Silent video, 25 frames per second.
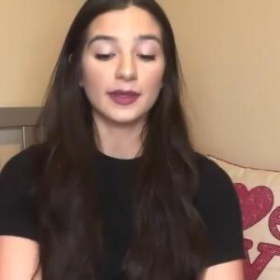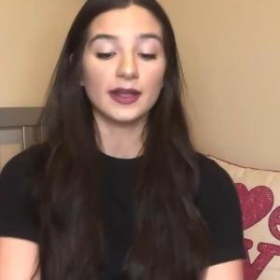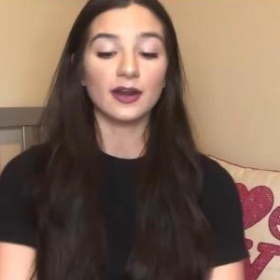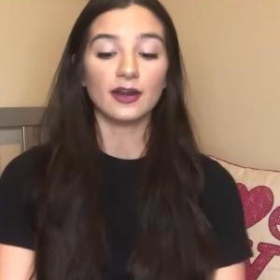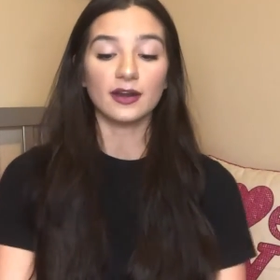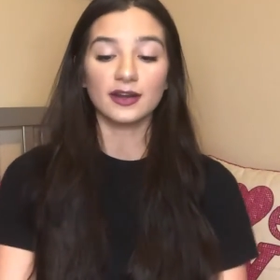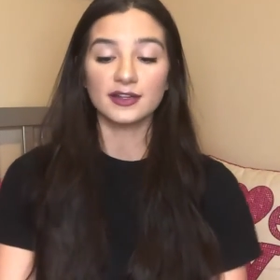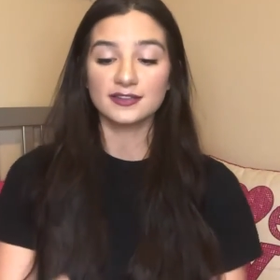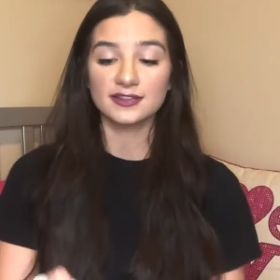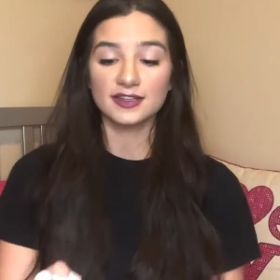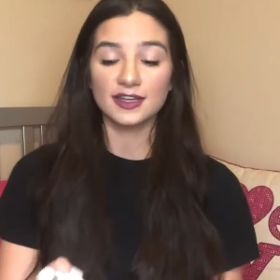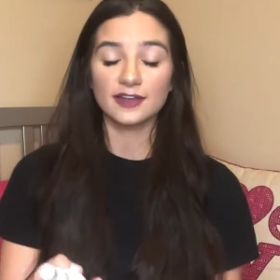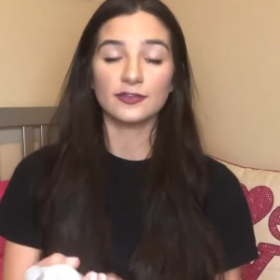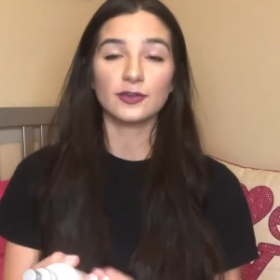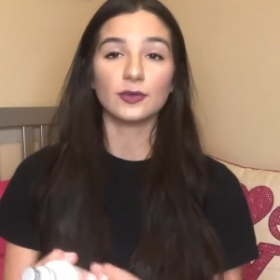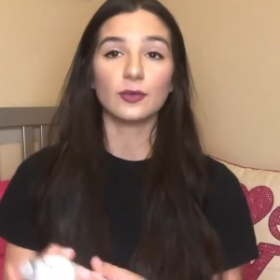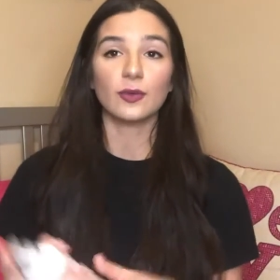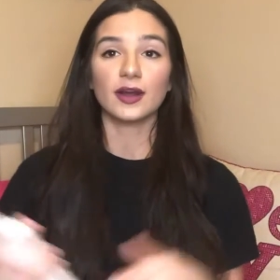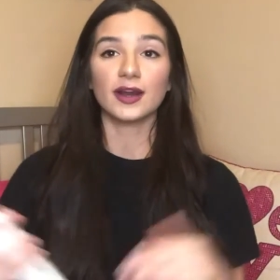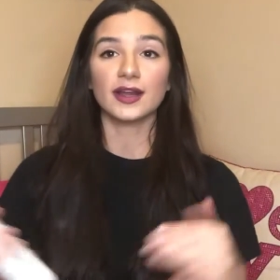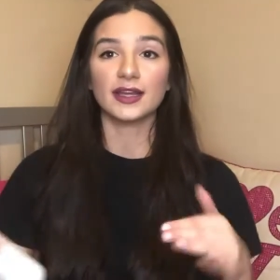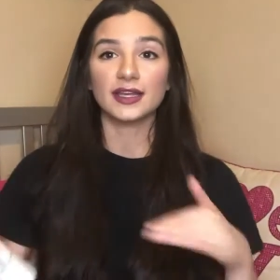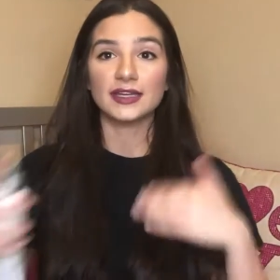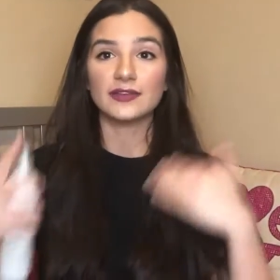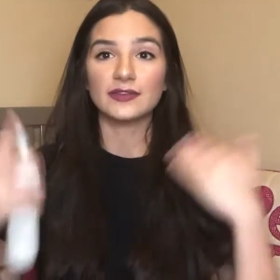And honestly, if you
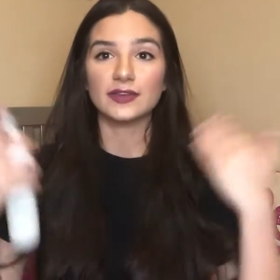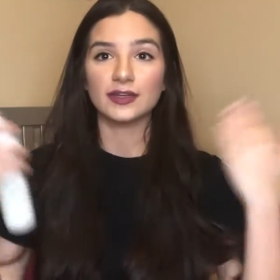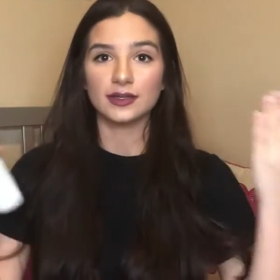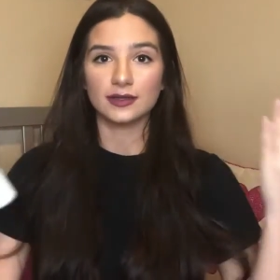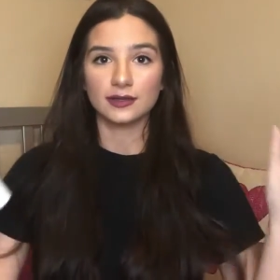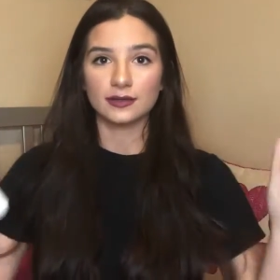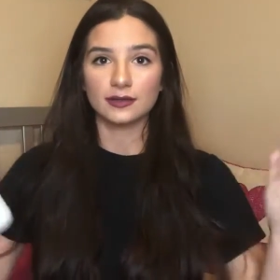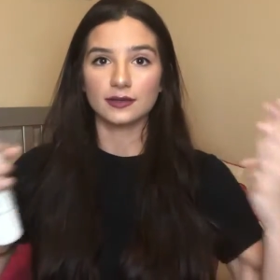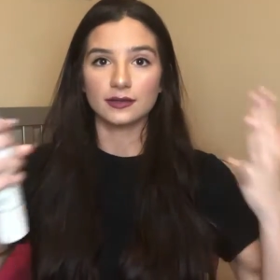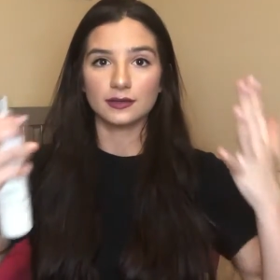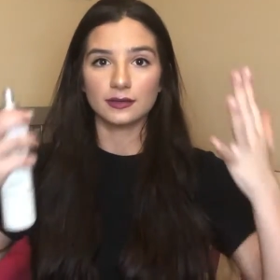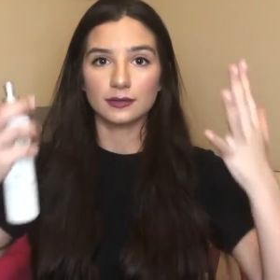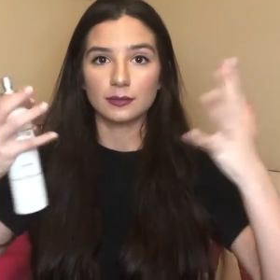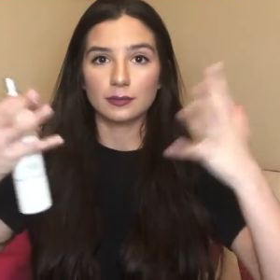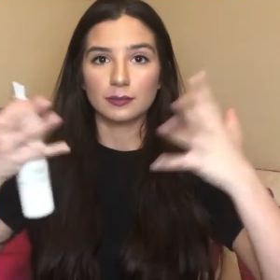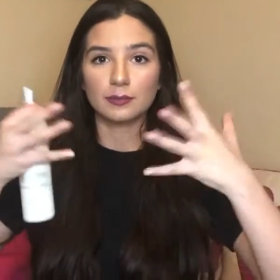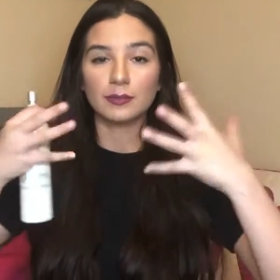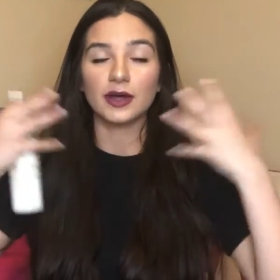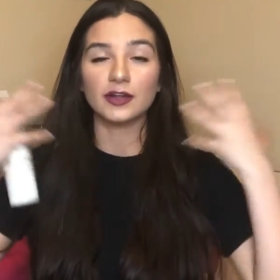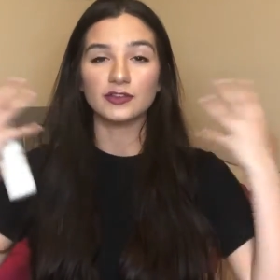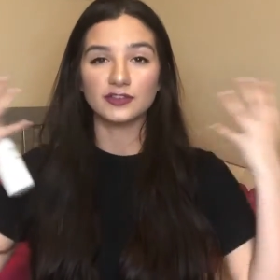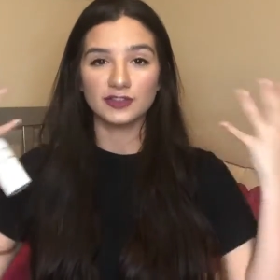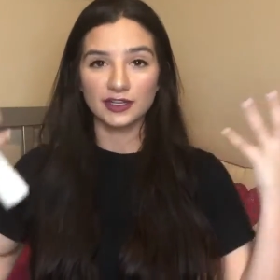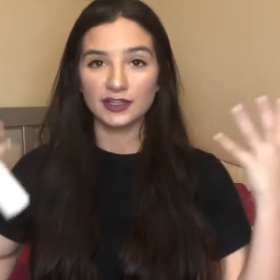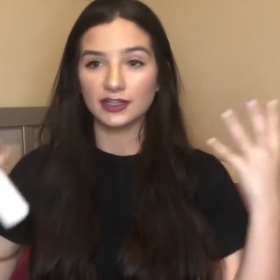want to even
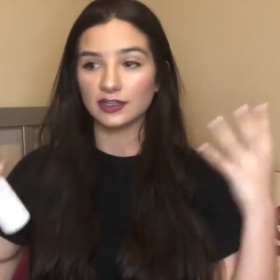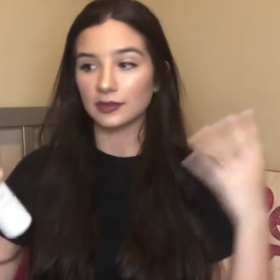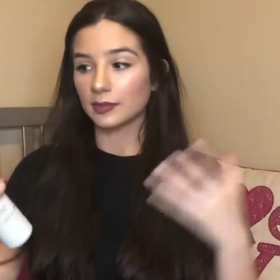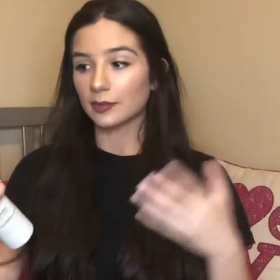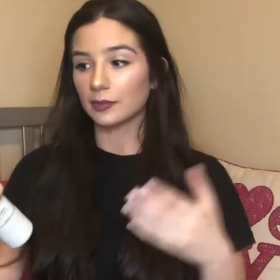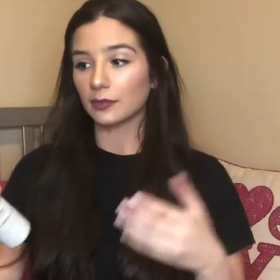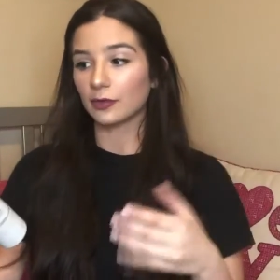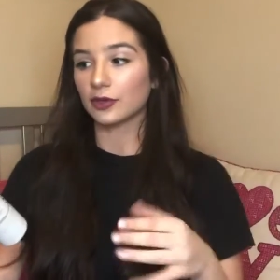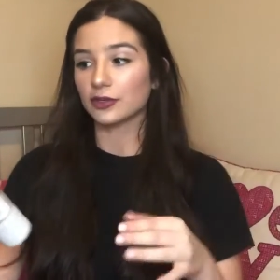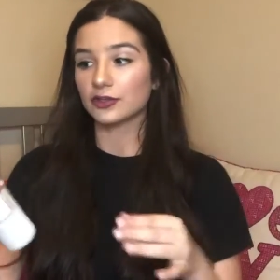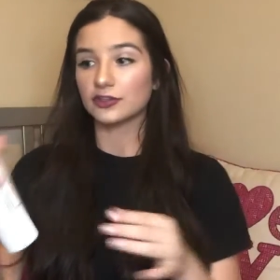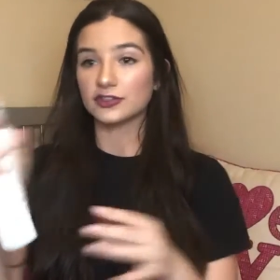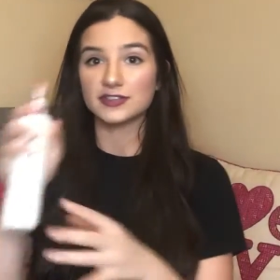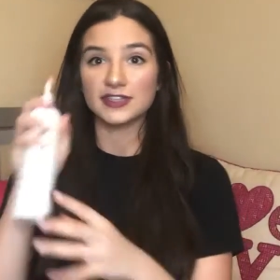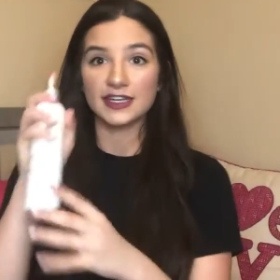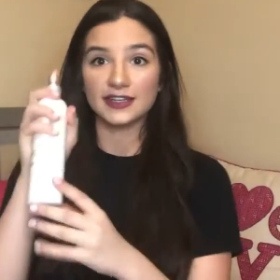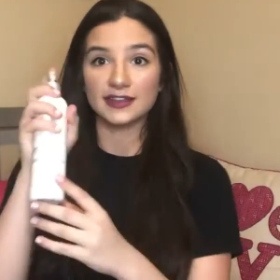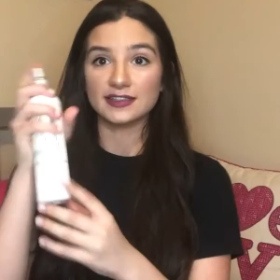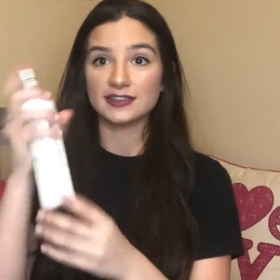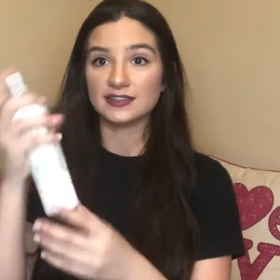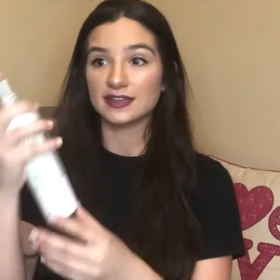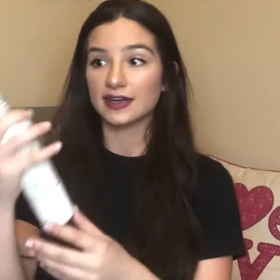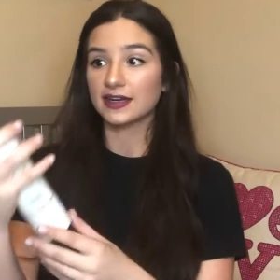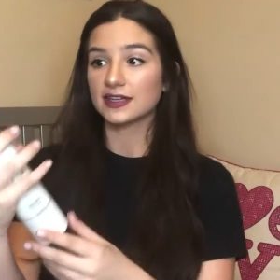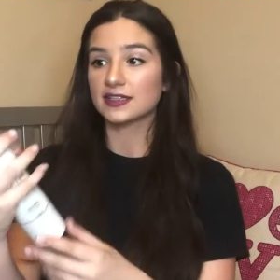melt it a little bit more, you just take
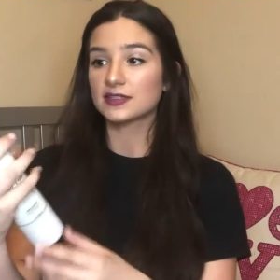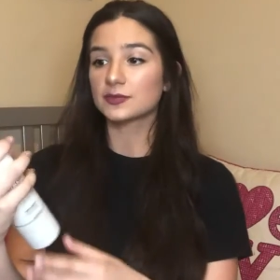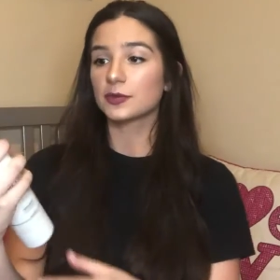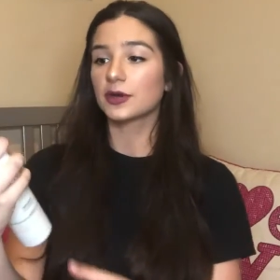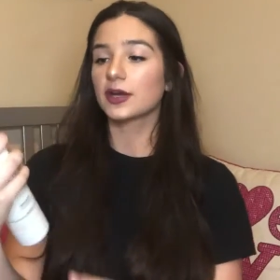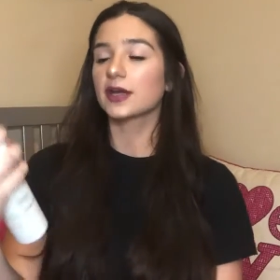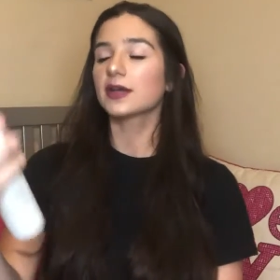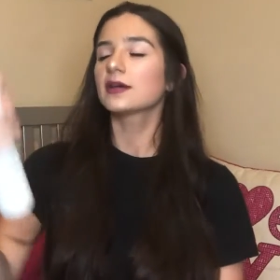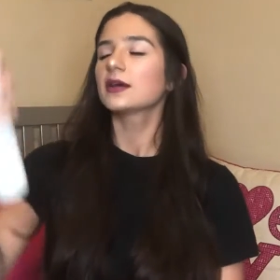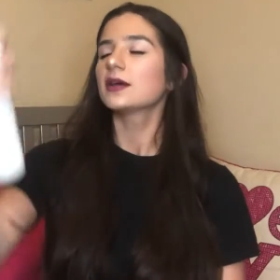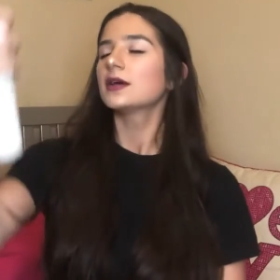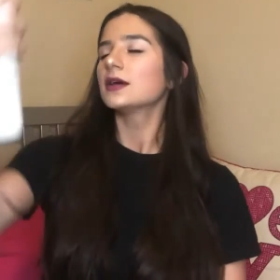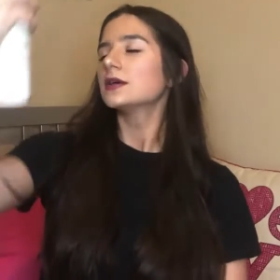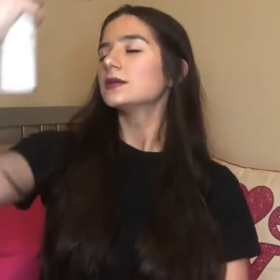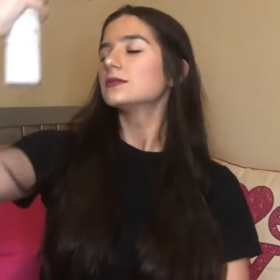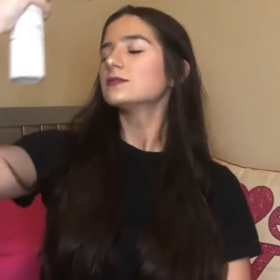the setting spray